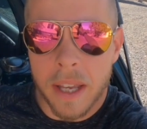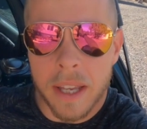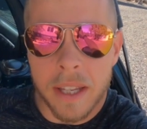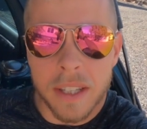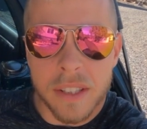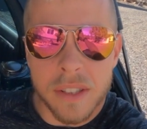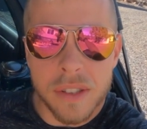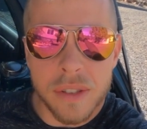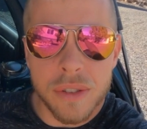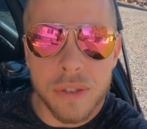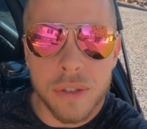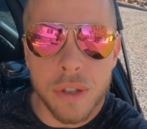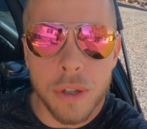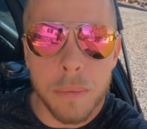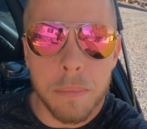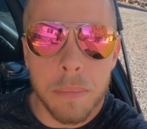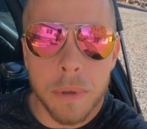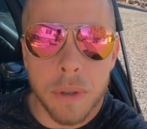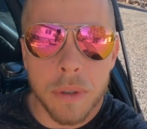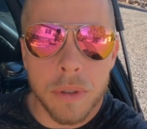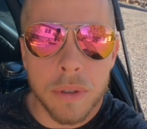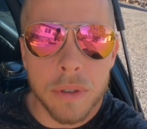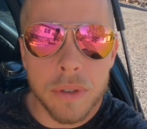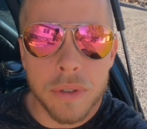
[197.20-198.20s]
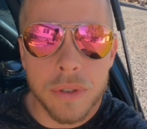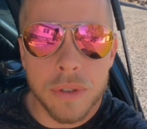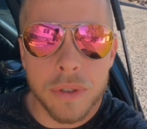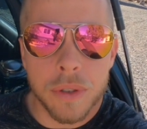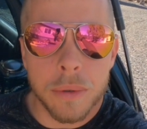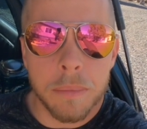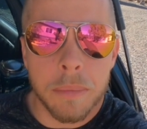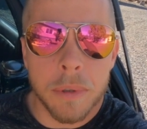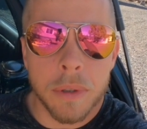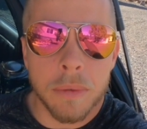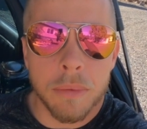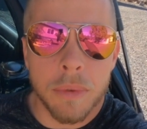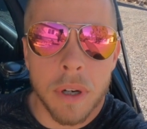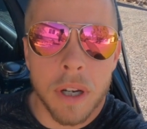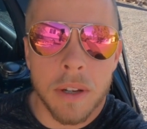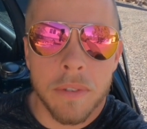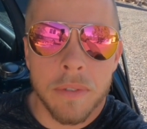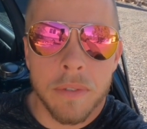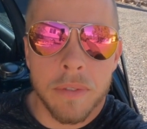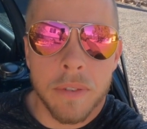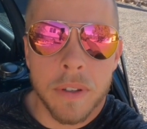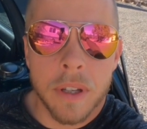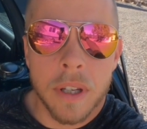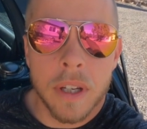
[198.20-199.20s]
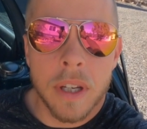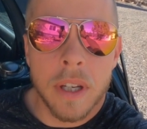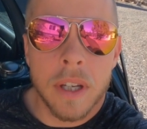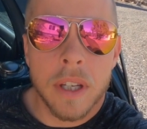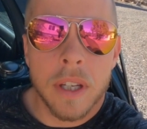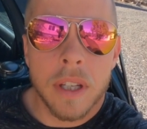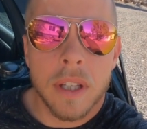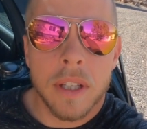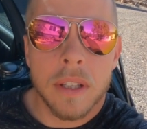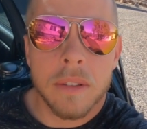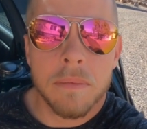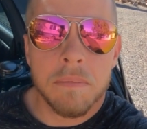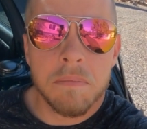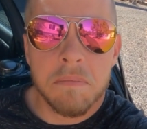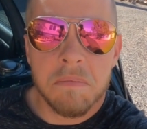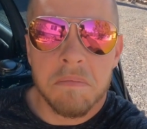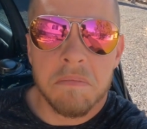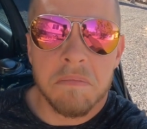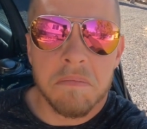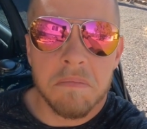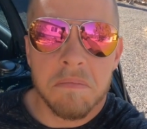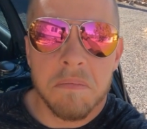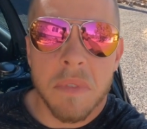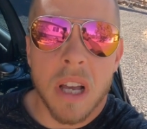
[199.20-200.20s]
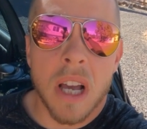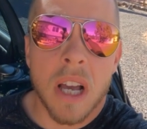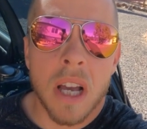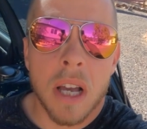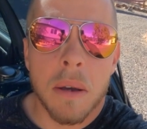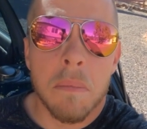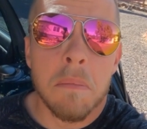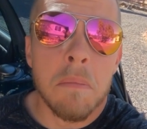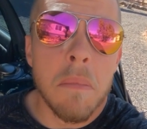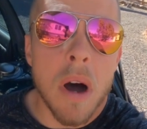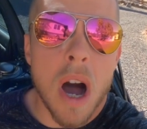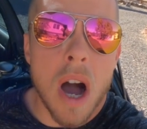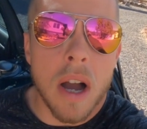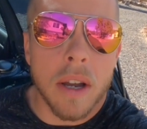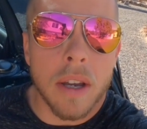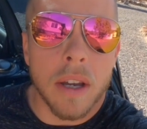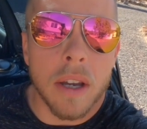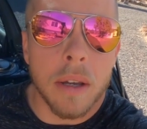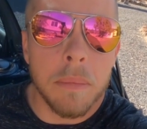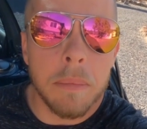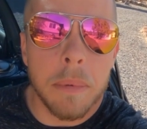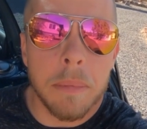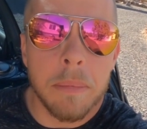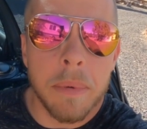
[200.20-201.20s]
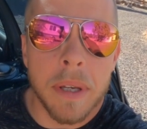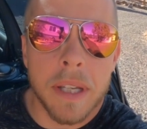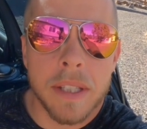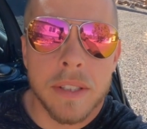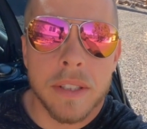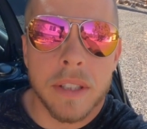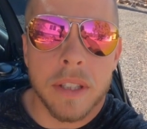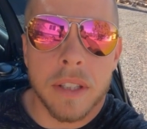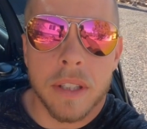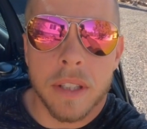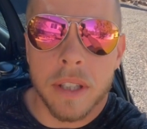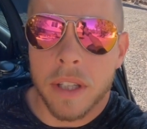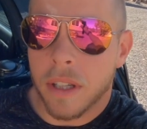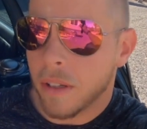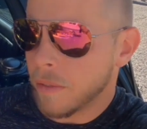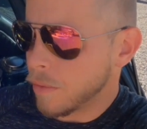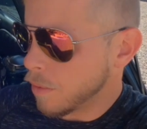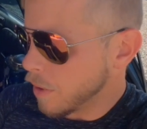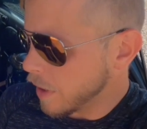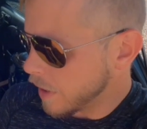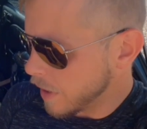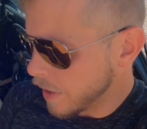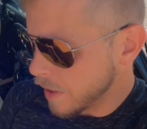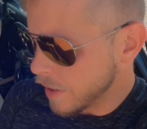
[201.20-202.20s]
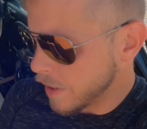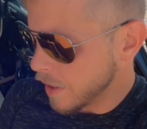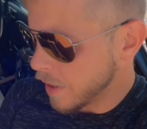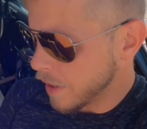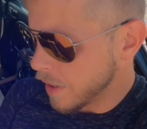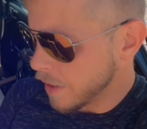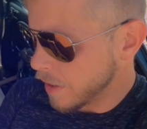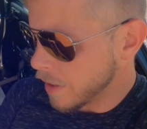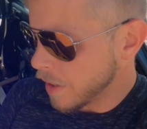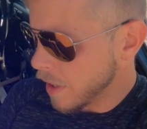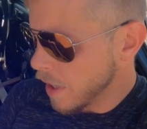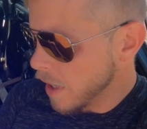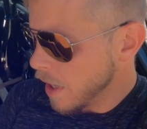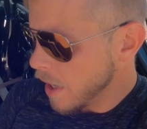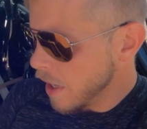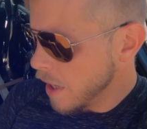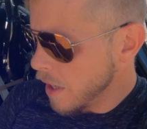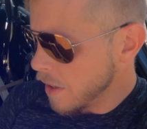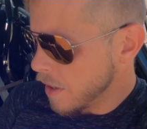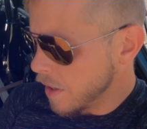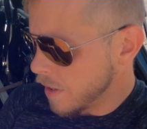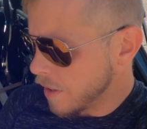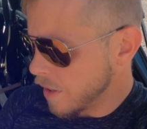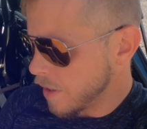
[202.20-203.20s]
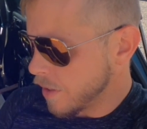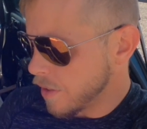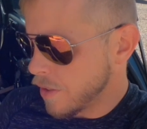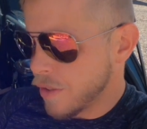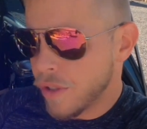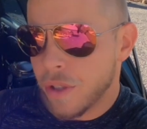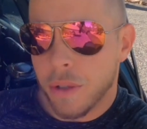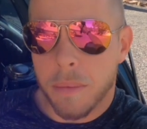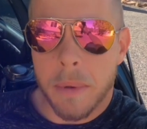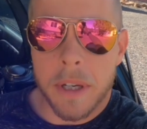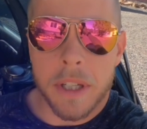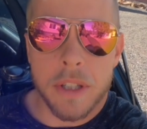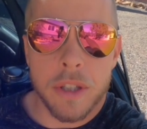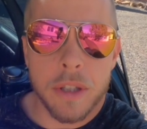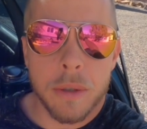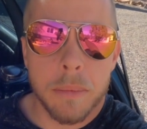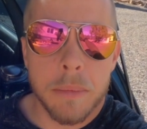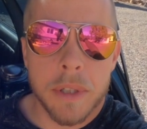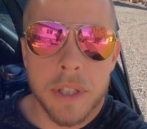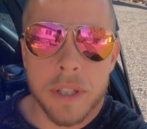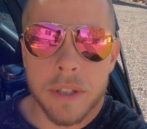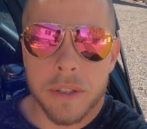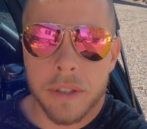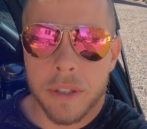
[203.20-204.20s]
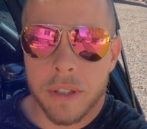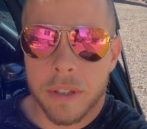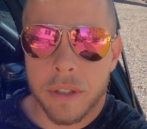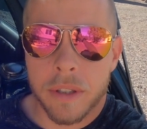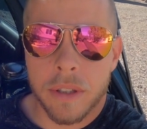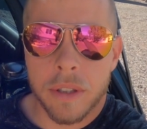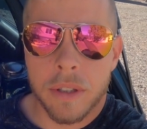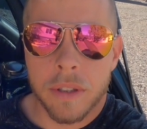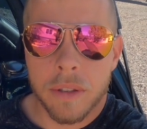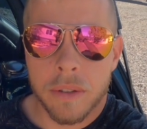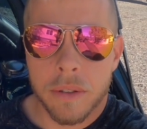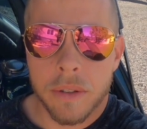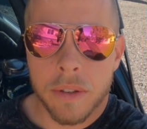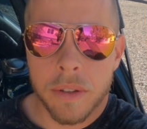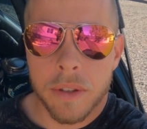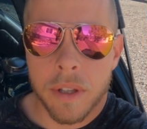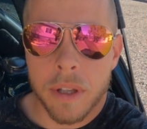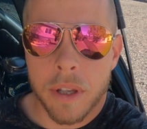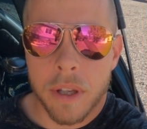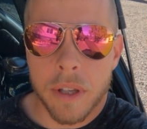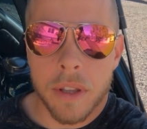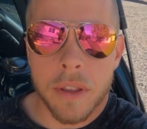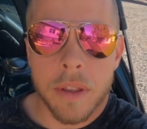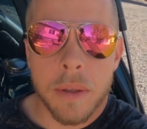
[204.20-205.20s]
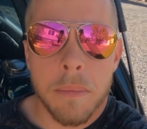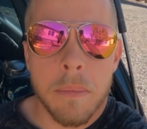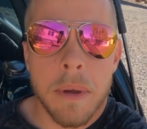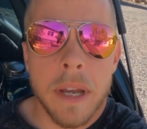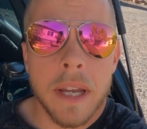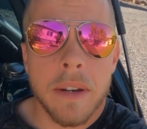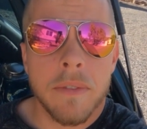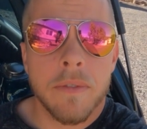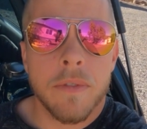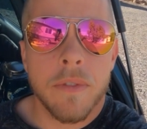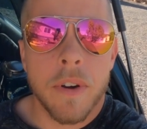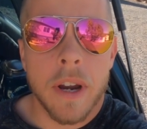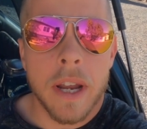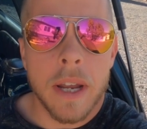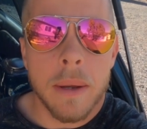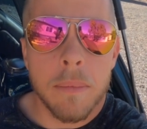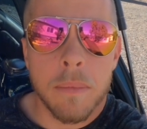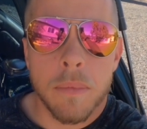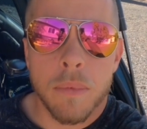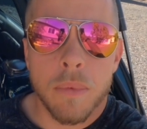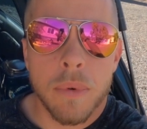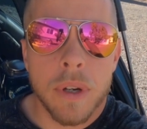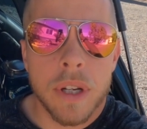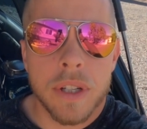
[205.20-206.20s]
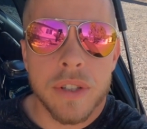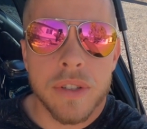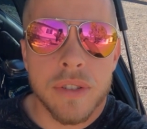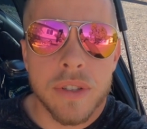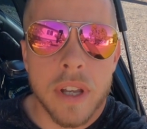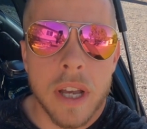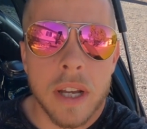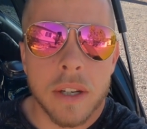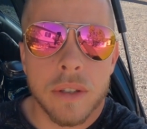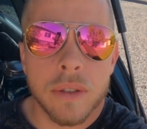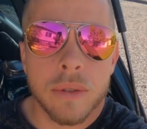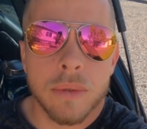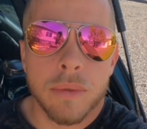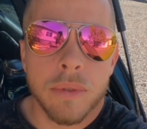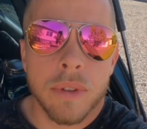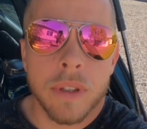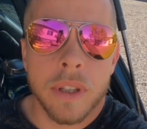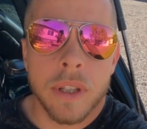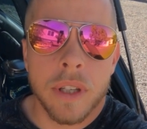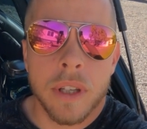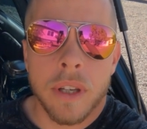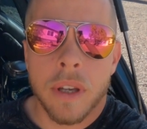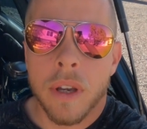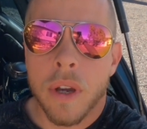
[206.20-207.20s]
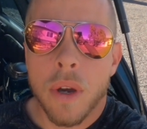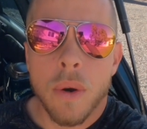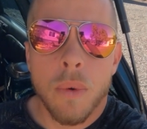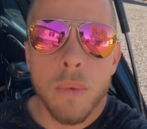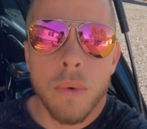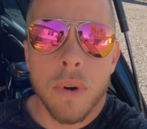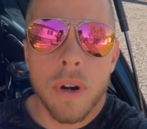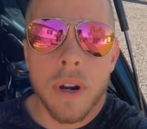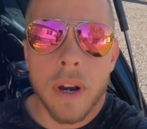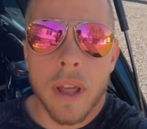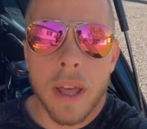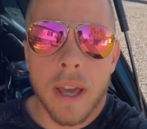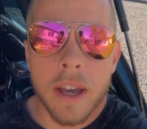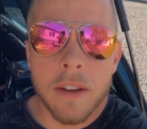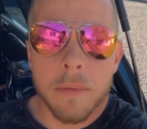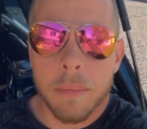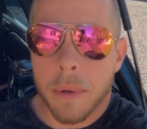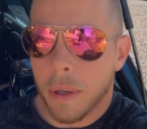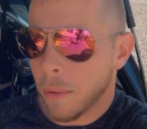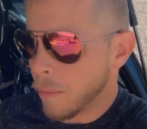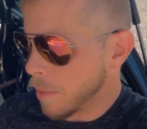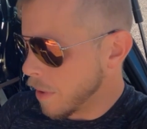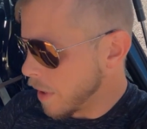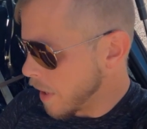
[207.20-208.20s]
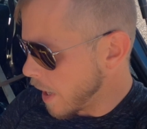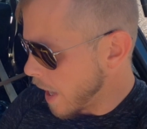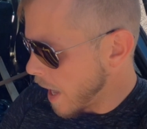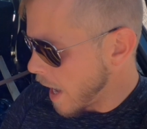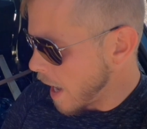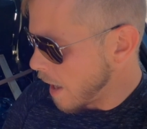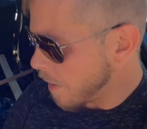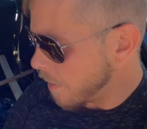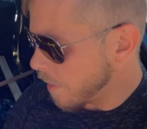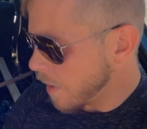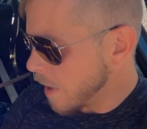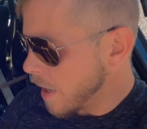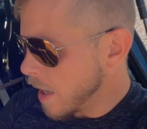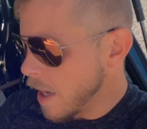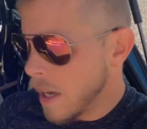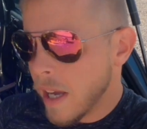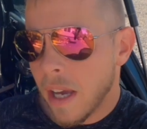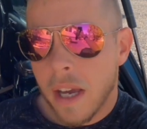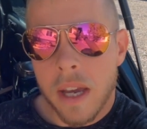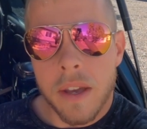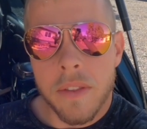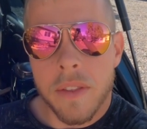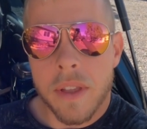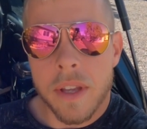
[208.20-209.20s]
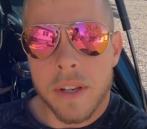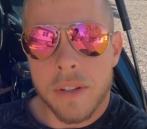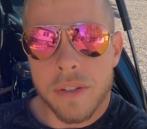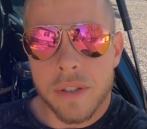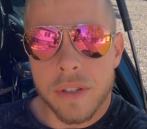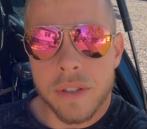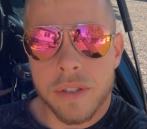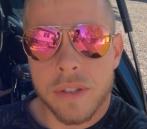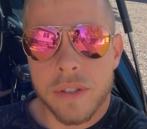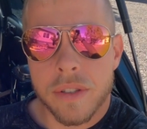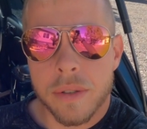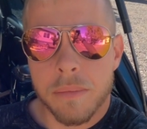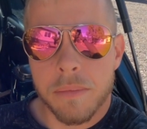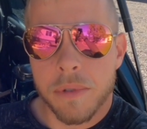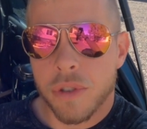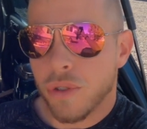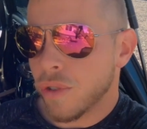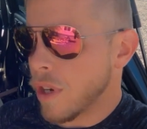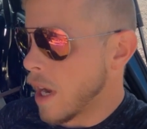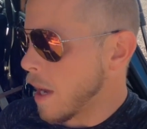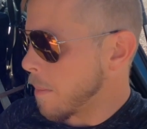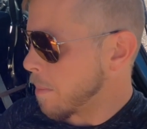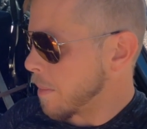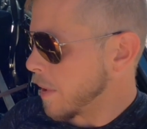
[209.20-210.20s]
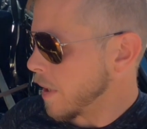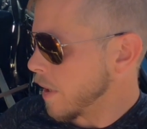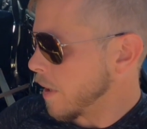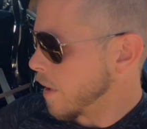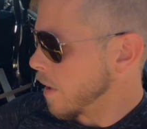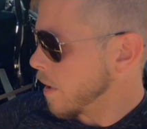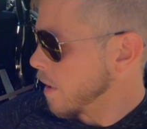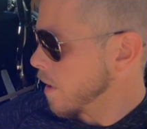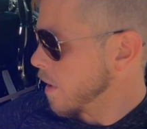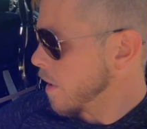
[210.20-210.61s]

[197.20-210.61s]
a super, super rough mock-up, basically, of what this is. This is 2x2 material, the main frame, which is actually 1.5 by 1.5, and then just some strapping,